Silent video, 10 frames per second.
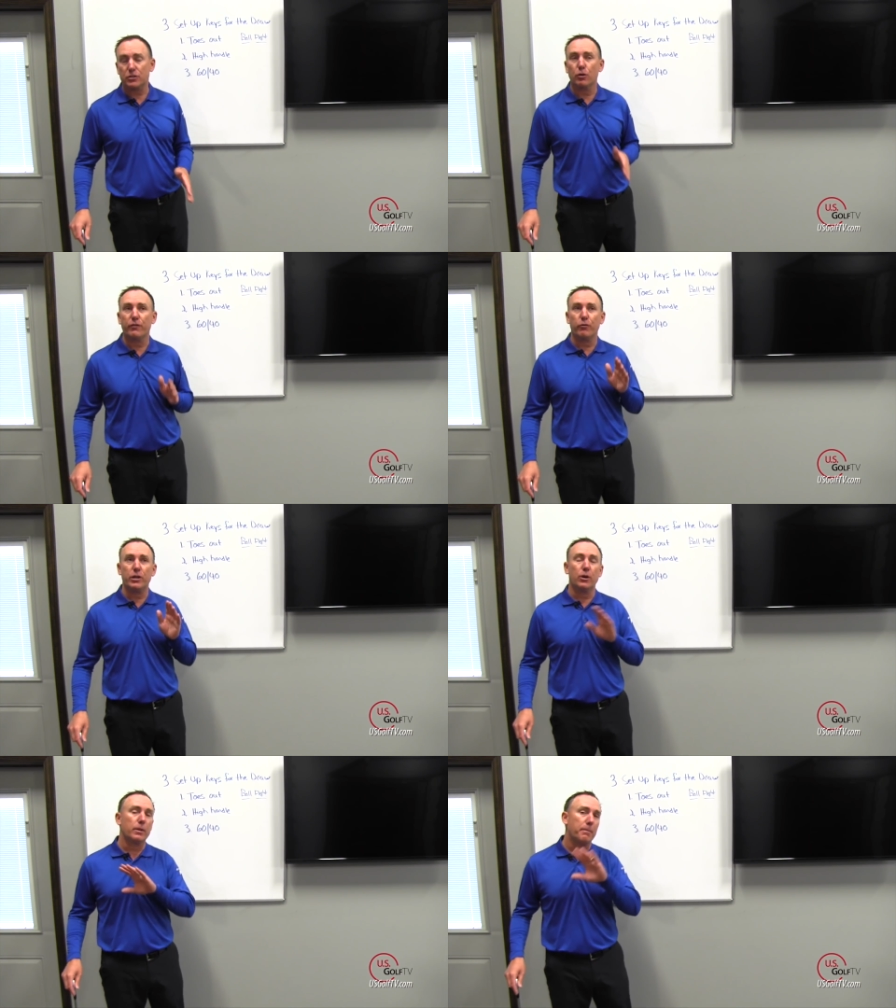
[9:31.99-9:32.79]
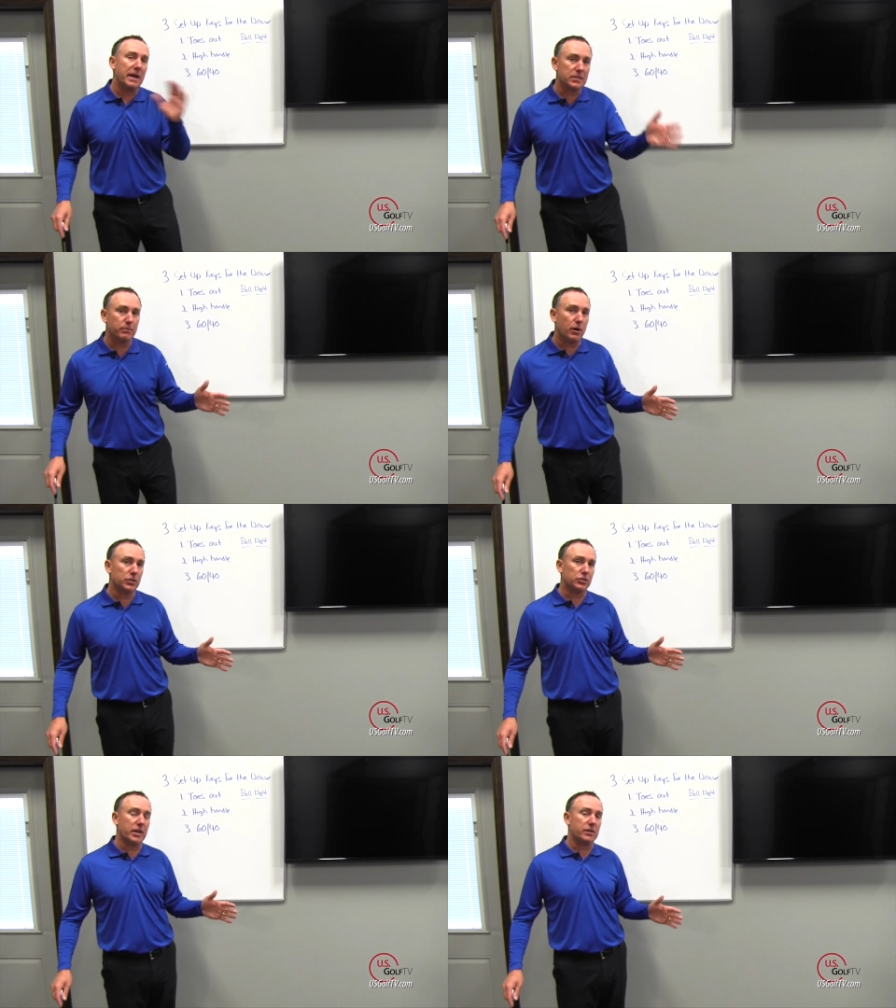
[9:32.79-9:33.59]
So if we know the best
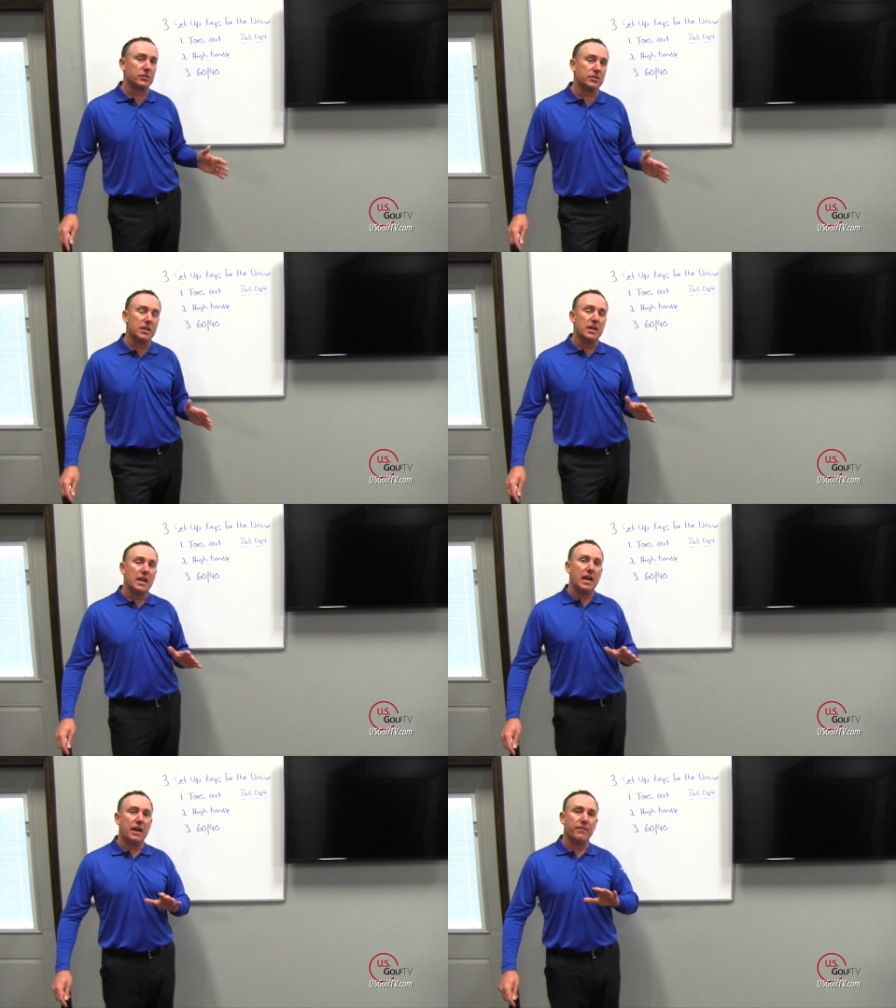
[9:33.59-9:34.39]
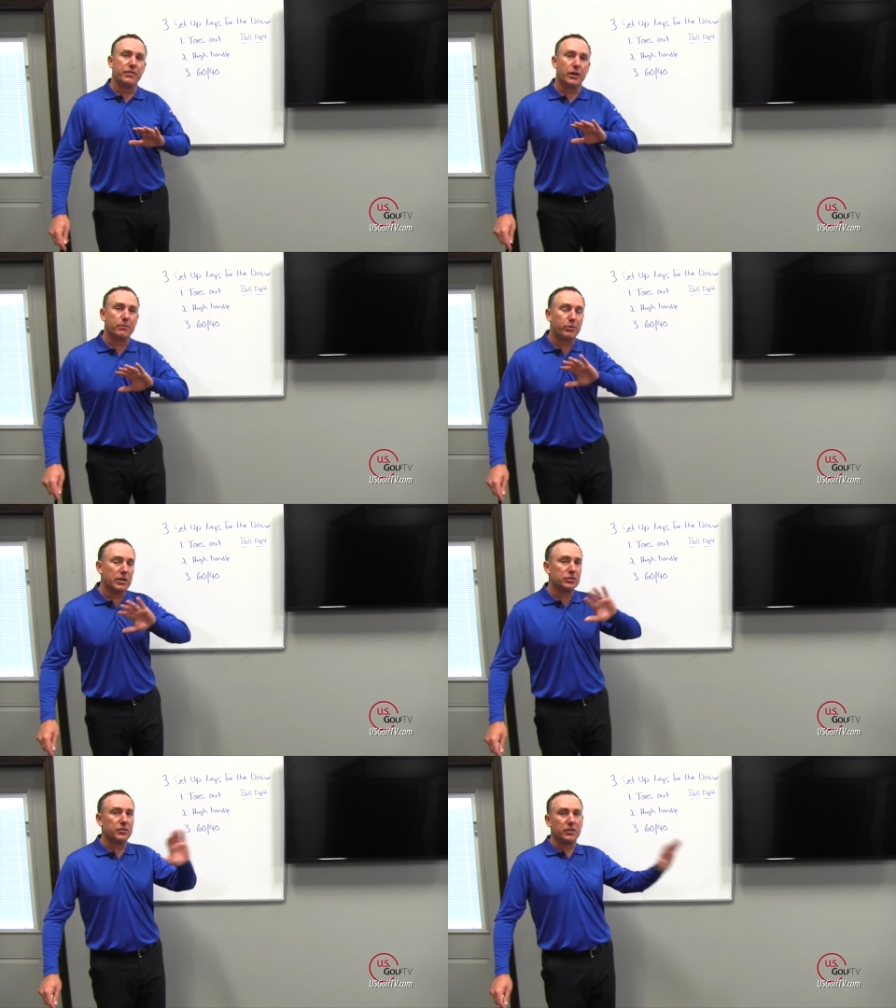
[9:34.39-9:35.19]
ball strikers have their
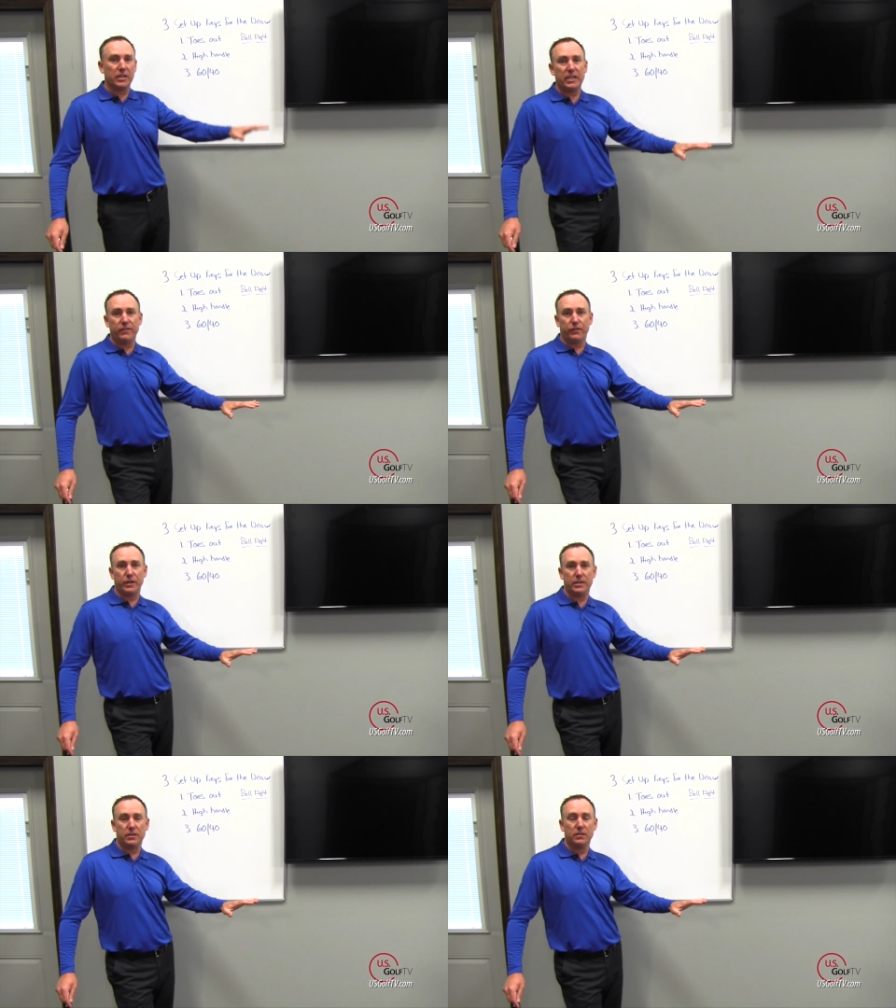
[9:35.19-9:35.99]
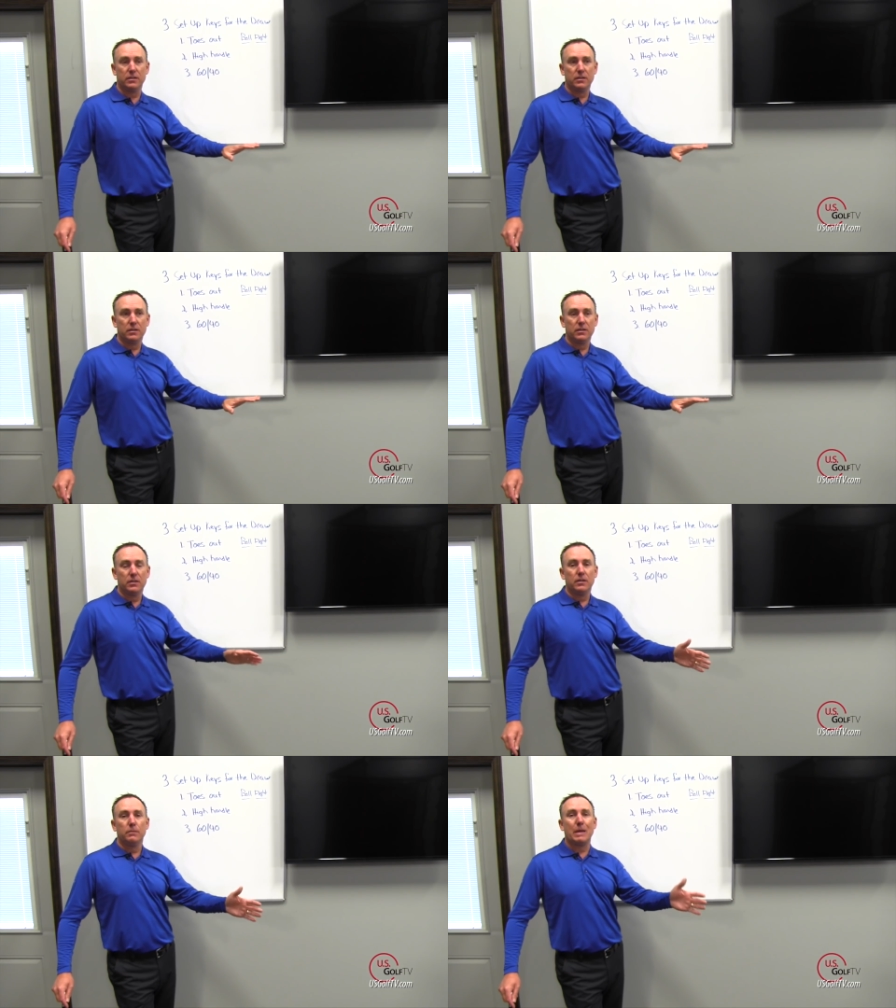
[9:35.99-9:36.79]
pressure on their lead foot,
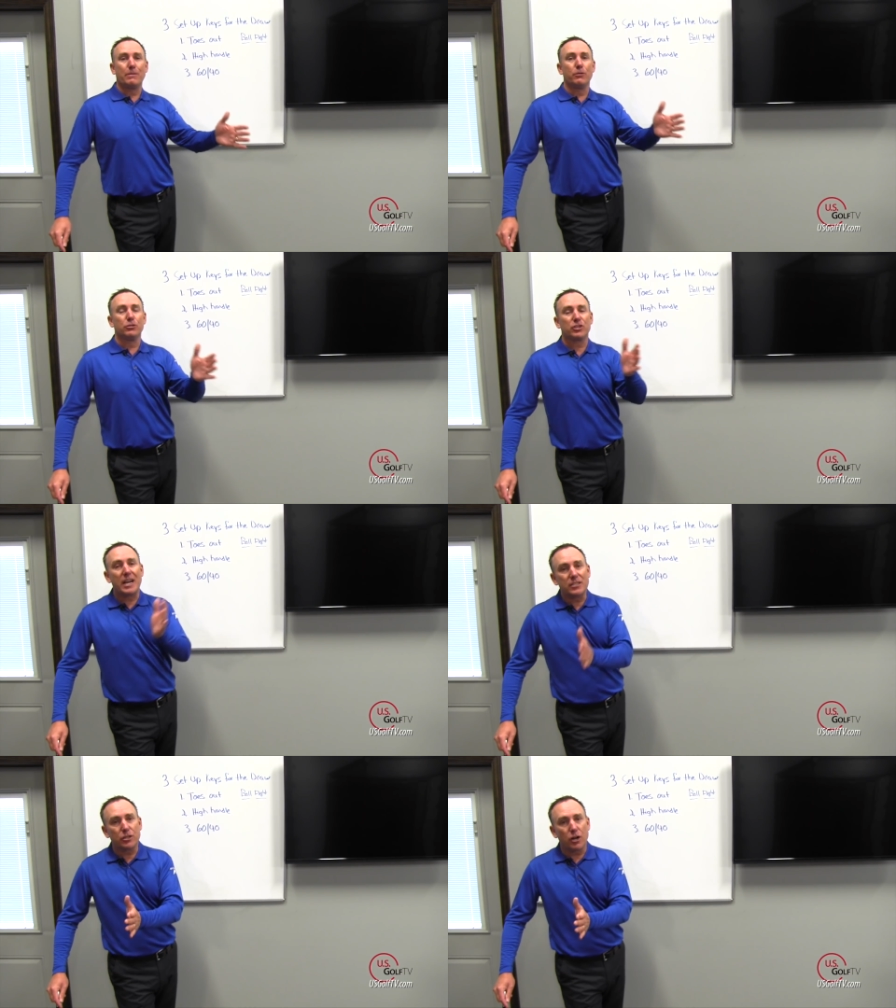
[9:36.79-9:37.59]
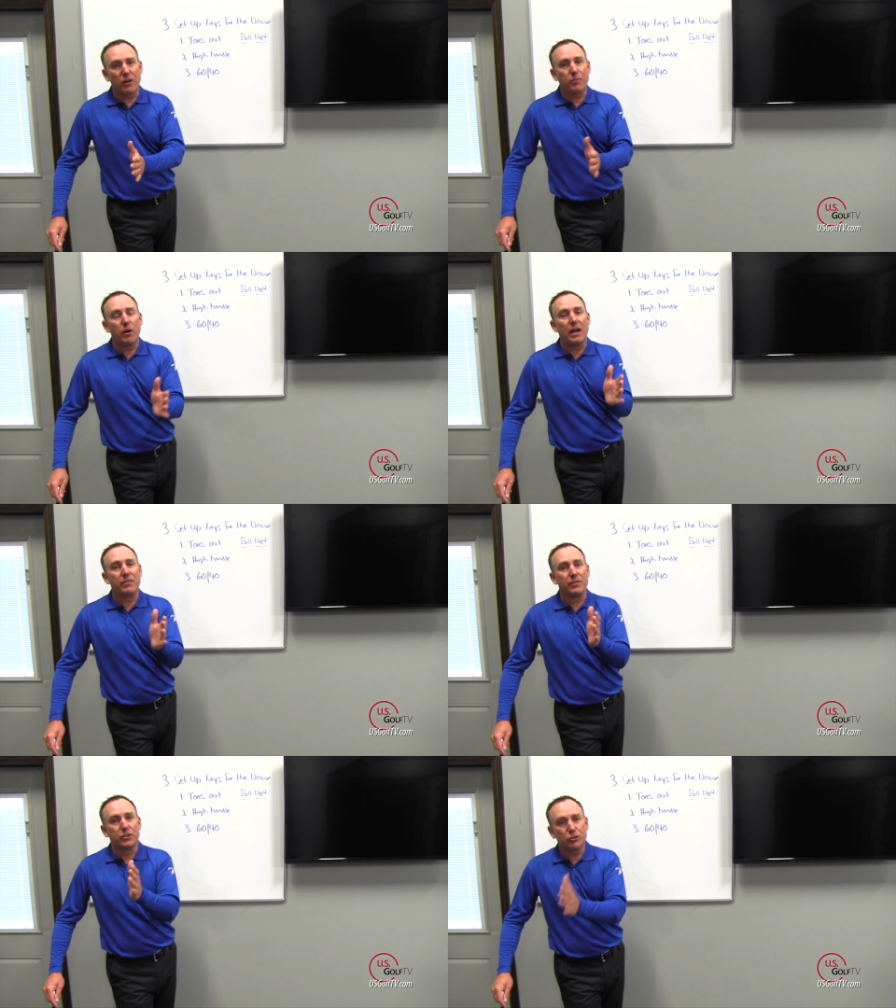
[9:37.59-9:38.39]
people who slice the golf ball
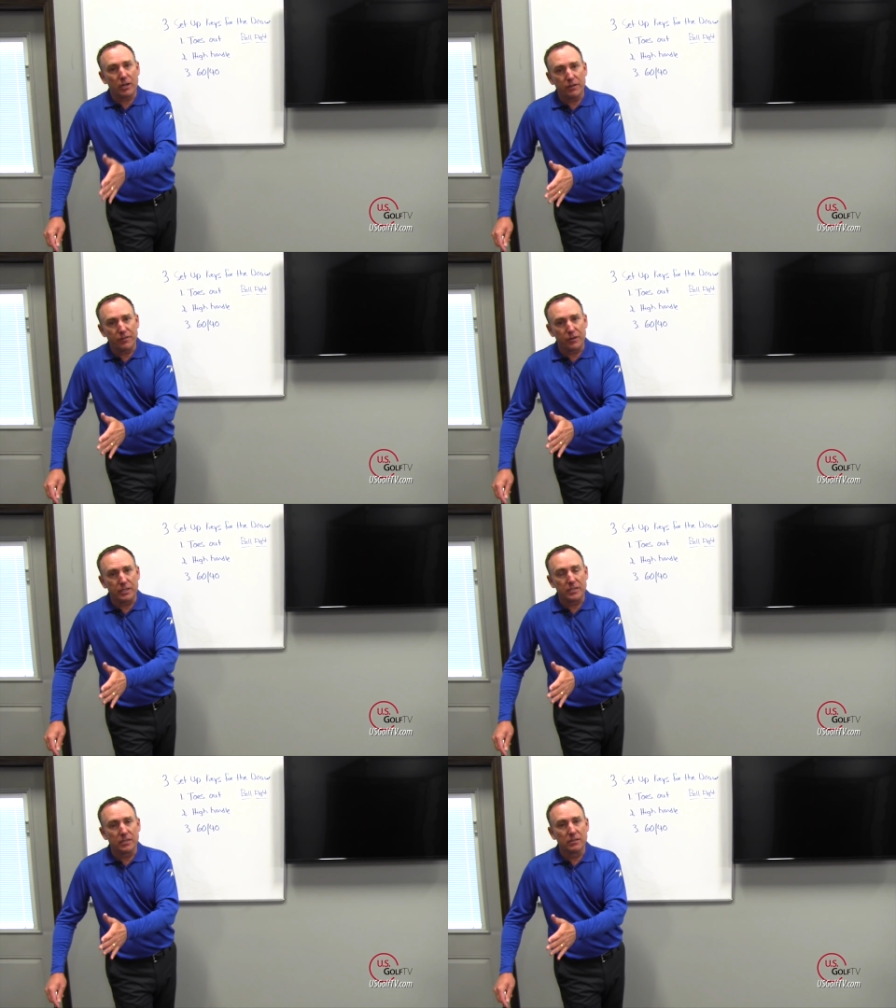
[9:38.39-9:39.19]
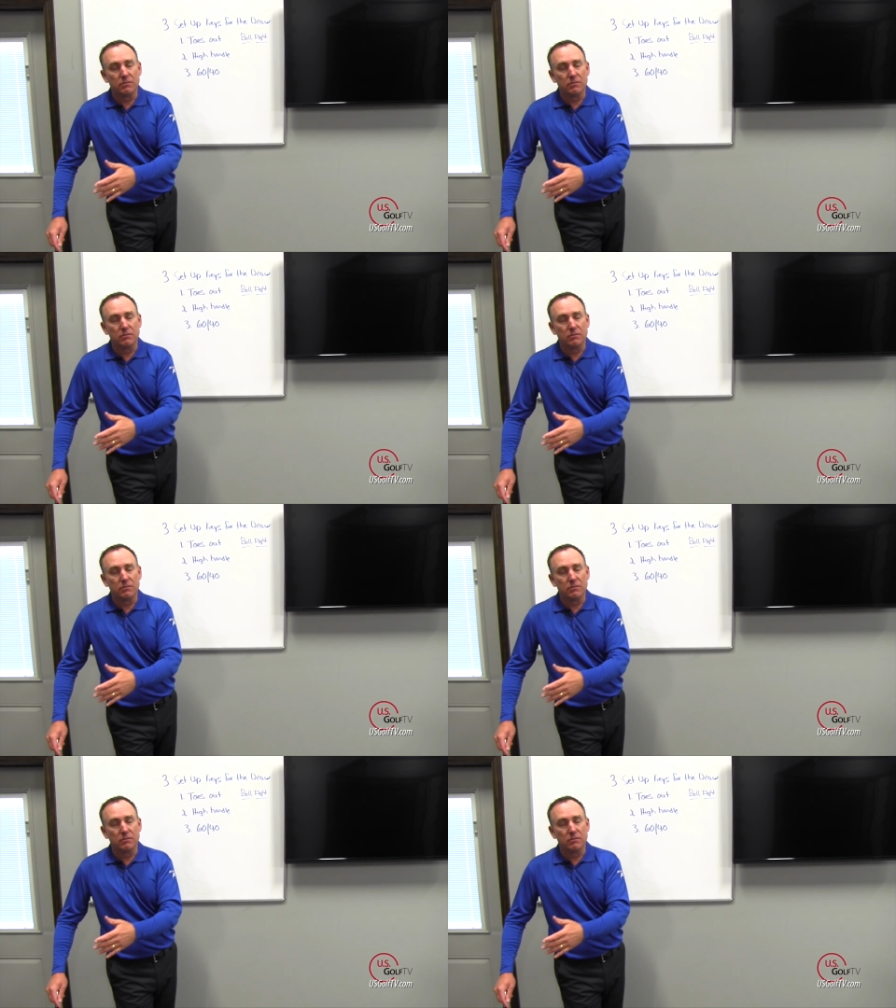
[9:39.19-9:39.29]
have it on their trail foot,